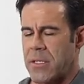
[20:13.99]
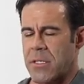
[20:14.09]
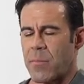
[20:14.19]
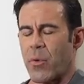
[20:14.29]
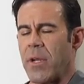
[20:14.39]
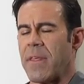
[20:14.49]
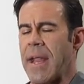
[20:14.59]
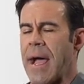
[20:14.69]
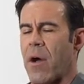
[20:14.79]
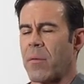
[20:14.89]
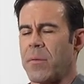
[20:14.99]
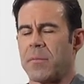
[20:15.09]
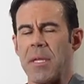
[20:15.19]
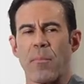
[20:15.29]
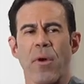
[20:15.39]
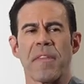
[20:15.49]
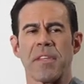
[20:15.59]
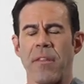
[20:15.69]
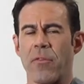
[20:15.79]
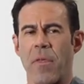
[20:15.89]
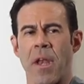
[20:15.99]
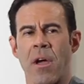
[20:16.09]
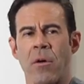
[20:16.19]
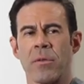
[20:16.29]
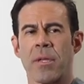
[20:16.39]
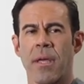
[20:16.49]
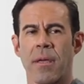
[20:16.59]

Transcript: Just breathe it out. Deep breaths in through the nose.